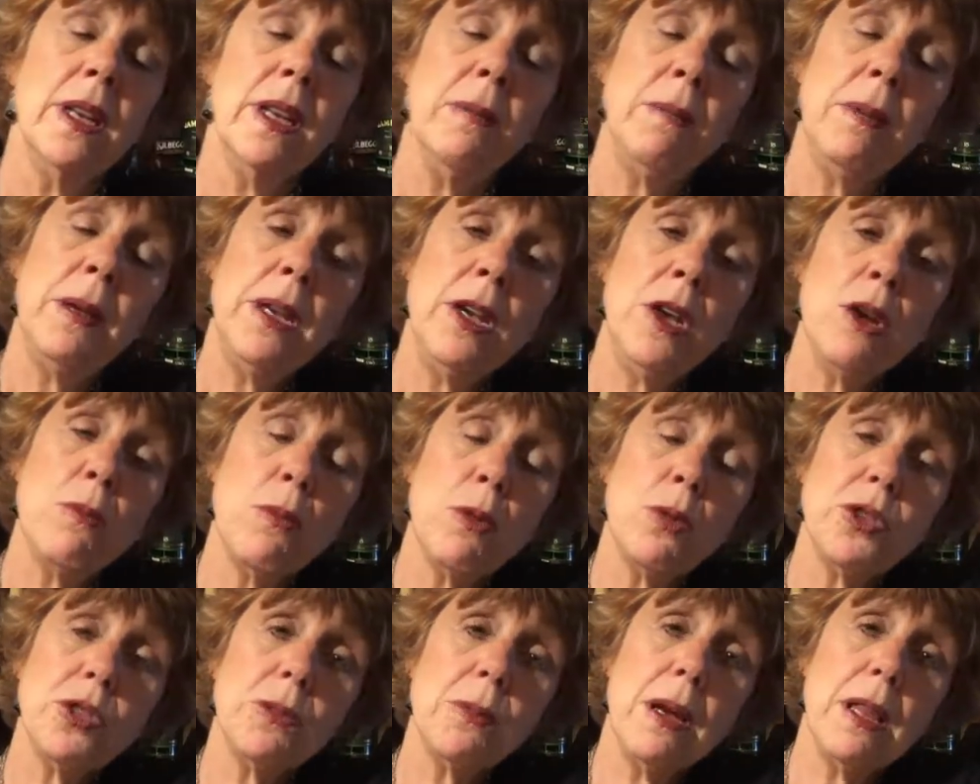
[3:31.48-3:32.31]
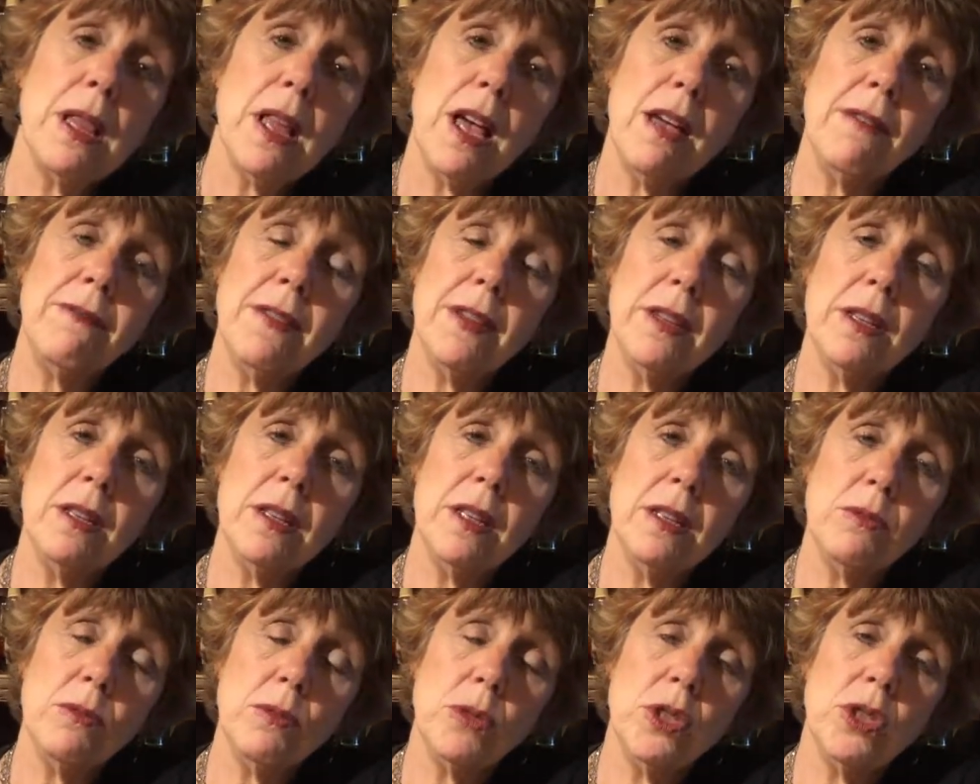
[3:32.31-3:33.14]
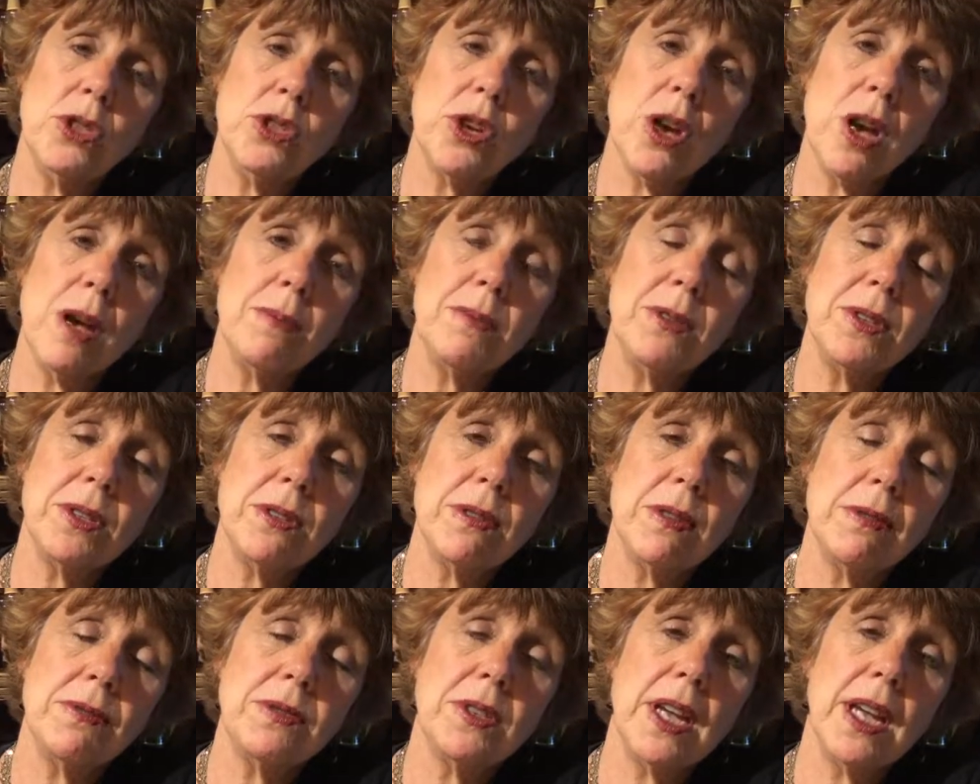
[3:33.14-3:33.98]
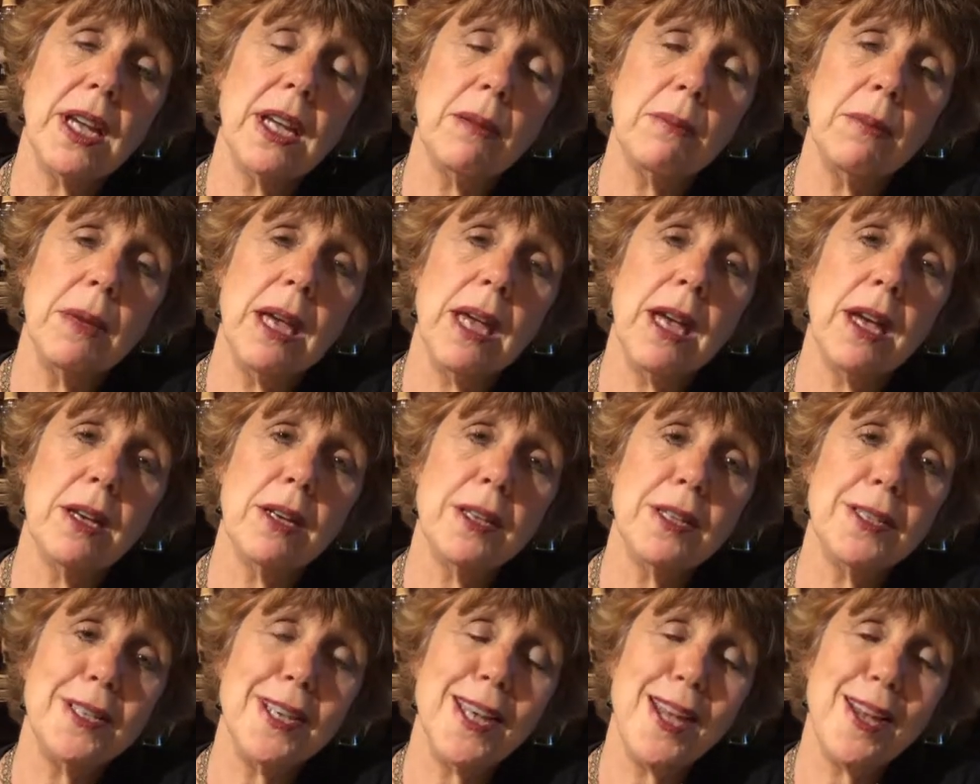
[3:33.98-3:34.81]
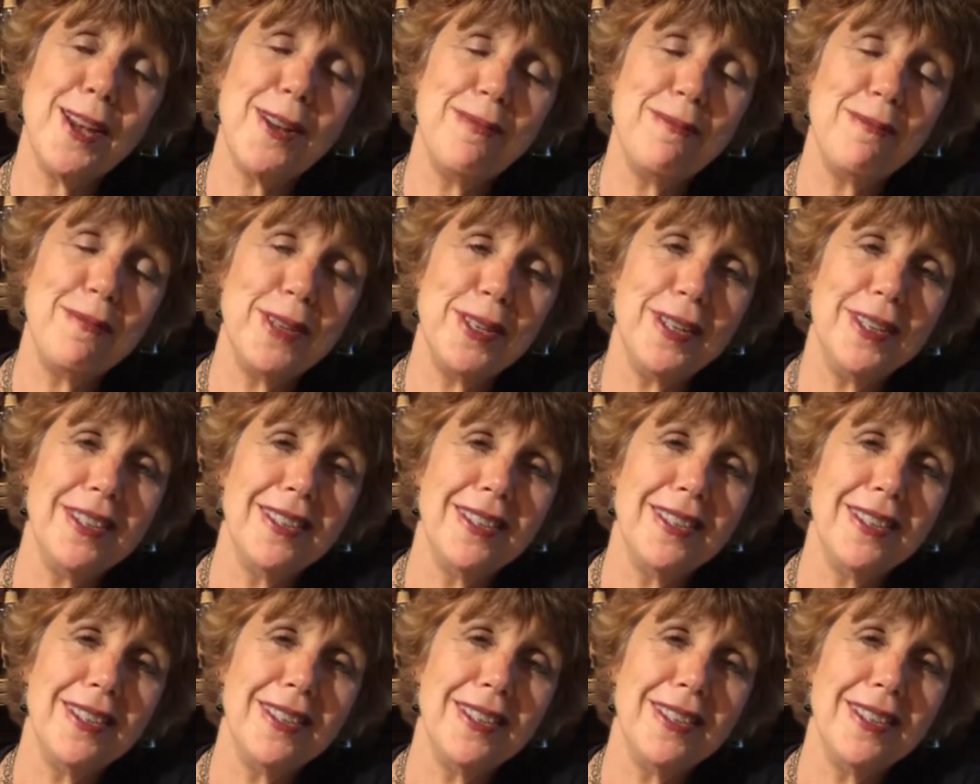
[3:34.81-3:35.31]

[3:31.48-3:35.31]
been here most of my life, other than when jobs have taken me out of town. But